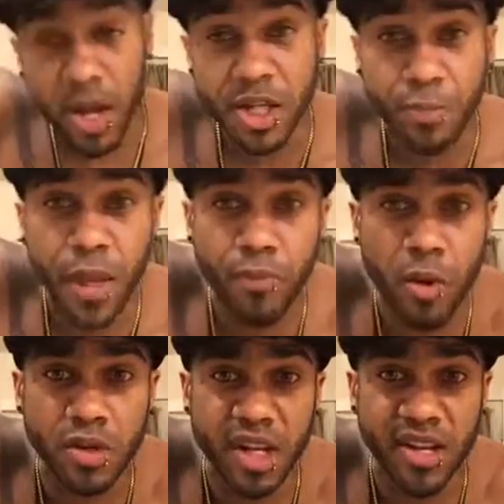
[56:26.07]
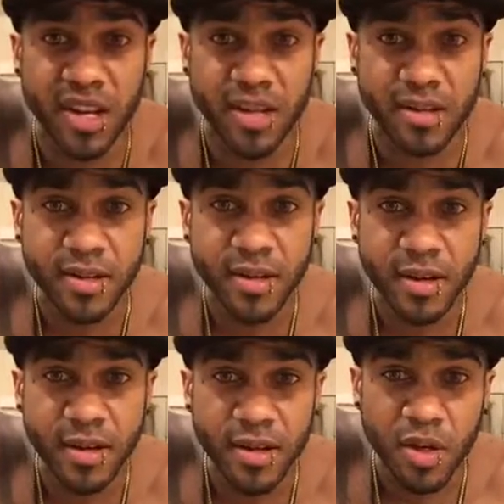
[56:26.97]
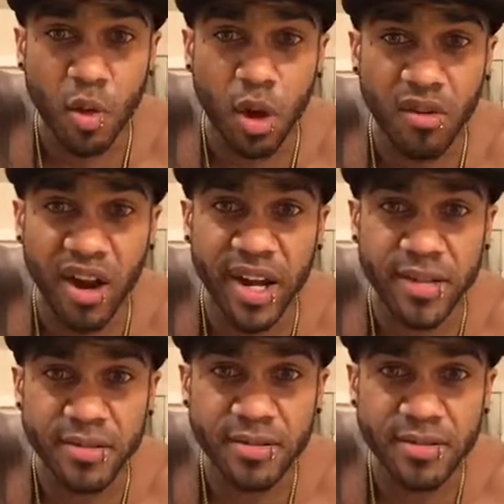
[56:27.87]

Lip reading: is pea protein in it. You are right.